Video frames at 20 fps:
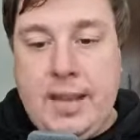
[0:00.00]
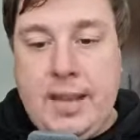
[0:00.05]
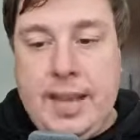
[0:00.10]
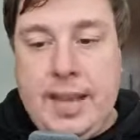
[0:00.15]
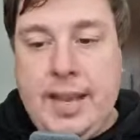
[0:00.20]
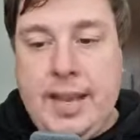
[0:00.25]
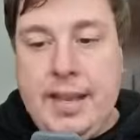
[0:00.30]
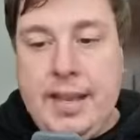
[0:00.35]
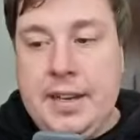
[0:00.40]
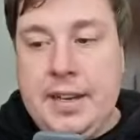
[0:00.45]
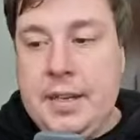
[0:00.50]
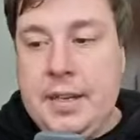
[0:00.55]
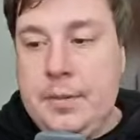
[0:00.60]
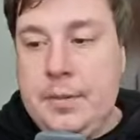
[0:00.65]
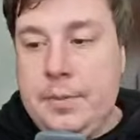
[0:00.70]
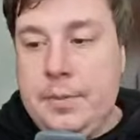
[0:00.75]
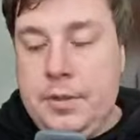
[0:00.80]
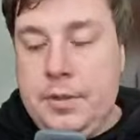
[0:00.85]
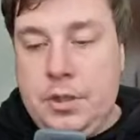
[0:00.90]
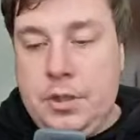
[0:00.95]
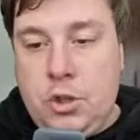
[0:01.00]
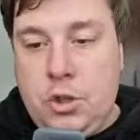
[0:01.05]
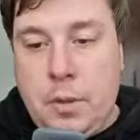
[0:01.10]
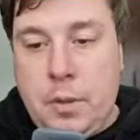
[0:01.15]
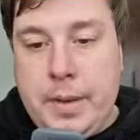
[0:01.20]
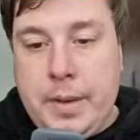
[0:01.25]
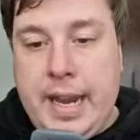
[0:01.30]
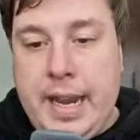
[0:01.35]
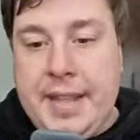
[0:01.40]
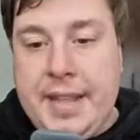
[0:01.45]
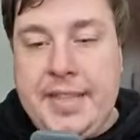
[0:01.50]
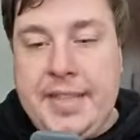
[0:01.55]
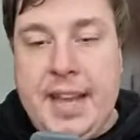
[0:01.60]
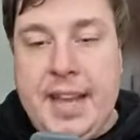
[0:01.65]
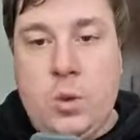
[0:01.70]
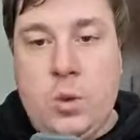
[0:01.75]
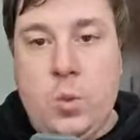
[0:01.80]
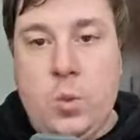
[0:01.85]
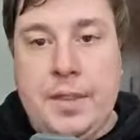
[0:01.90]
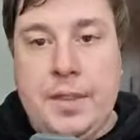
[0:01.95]
and dominate
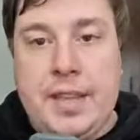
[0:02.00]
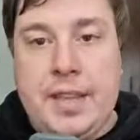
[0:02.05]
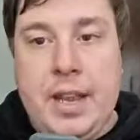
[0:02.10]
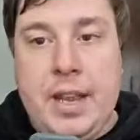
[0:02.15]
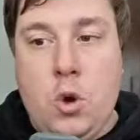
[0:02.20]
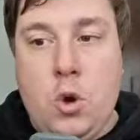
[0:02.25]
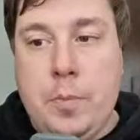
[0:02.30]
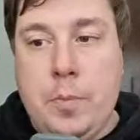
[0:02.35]
that with a whole